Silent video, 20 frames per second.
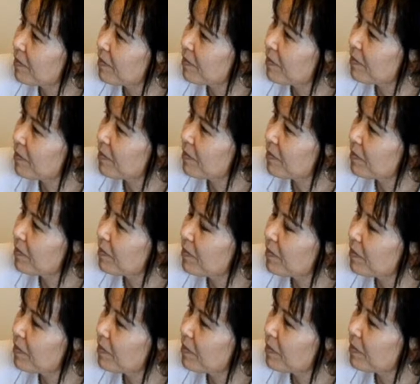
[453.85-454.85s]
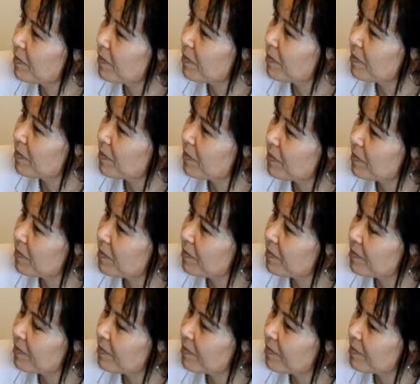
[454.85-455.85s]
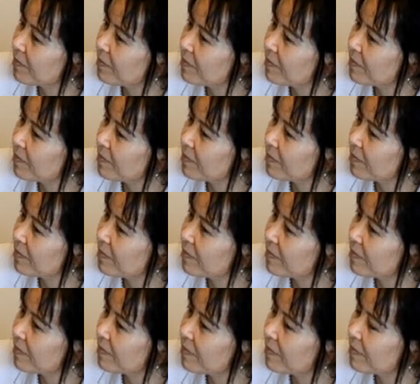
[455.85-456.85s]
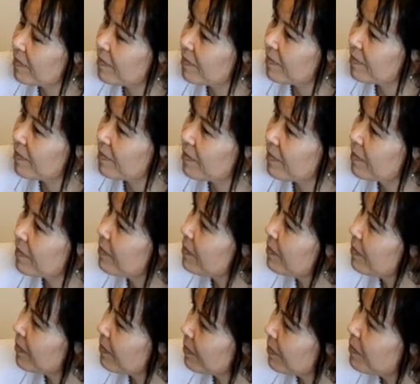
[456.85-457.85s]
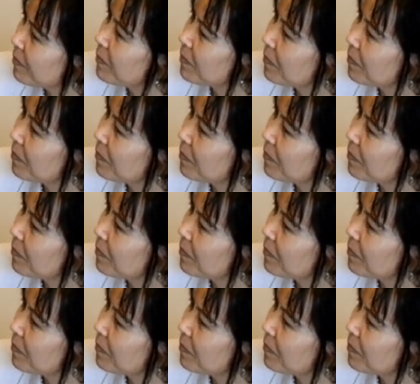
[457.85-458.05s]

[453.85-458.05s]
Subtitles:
This person isn't speaking.